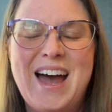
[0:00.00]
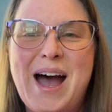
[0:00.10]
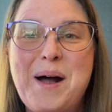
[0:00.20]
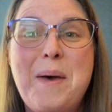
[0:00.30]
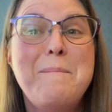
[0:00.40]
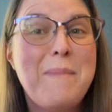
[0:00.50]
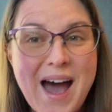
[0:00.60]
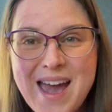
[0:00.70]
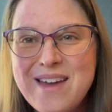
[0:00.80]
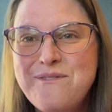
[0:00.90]

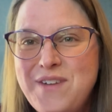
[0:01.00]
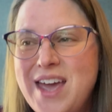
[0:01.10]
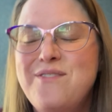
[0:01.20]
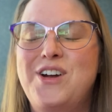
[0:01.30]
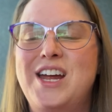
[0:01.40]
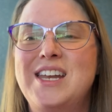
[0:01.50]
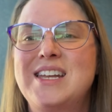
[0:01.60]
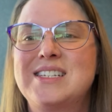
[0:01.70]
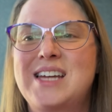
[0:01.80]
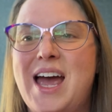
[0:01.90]
My favorite
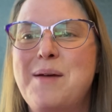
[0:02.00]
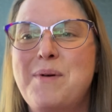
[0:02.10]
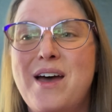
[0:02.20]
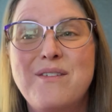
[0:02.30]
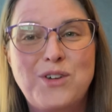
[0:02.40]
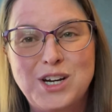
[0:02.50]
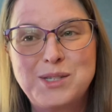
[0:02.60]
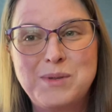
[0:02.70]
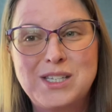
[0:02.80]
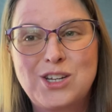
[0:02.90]
type of
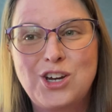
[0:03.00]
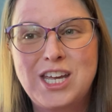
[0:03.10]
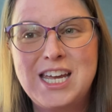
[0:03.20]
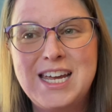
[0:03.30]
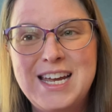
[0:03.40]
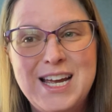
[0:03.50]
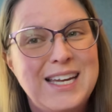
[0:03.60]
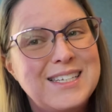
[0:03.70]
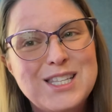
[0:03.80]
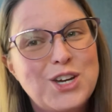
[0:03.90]
Christmas cookie
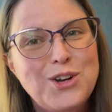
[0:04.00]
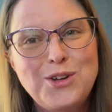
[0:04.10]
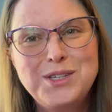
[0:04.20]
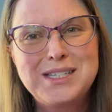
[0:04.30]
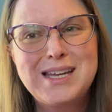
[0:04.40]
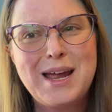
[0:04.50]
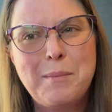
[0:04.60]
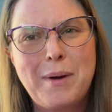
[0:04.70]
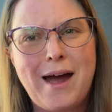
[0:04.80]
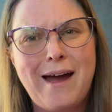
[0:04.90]
is the good old
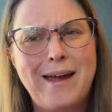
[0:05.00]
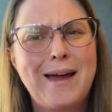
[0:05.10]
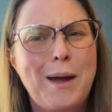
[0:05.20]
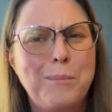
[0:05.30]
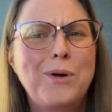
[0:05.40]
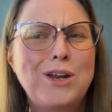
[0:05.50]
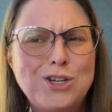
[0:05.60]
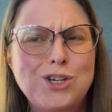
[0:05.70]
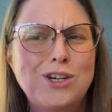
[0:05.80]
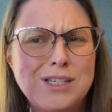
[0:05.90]
standby. I'm pretty
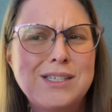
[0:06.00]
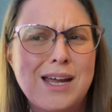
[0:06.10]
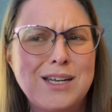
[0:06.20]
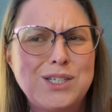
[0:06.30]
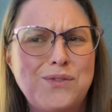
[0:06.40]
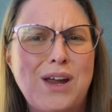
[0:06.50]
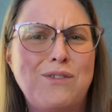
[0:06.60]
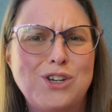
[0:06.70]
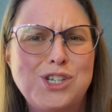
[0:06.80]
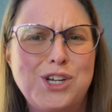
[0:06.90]
sure it's Santa's
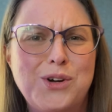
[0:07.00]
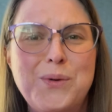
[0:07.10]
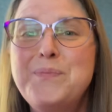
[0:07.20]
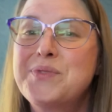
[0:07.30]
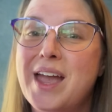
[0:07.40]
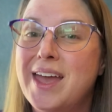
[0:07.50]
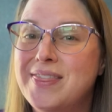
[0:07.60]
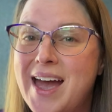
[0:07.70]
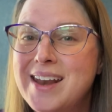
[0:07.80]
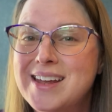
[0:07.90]
favorite too.
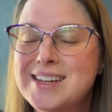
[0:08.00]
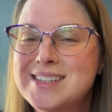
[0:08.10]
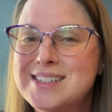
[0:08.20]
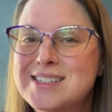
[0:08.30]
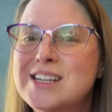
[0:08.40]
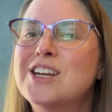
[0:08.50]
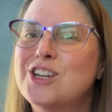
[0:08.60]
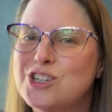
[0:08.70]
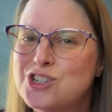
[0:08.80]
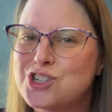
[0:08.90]
And that is
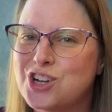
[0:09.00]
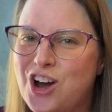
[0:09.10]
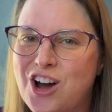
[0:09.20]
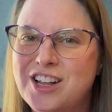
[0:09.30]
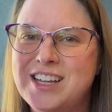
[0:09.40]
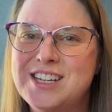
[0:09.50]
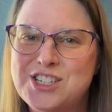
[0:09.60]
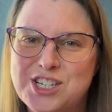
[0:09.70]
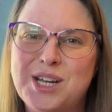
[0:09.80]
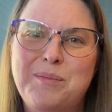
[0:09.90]
chocolate
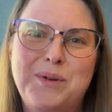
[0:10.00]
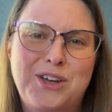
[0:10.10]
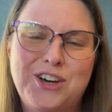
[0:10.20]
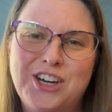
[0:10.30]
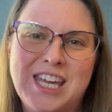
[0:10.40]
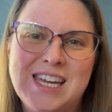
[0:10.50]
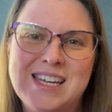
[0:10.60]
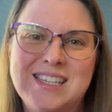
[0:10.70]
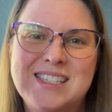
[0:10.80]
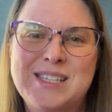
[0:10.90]
chip
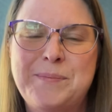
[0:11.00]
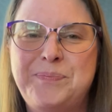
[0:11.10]
cookies.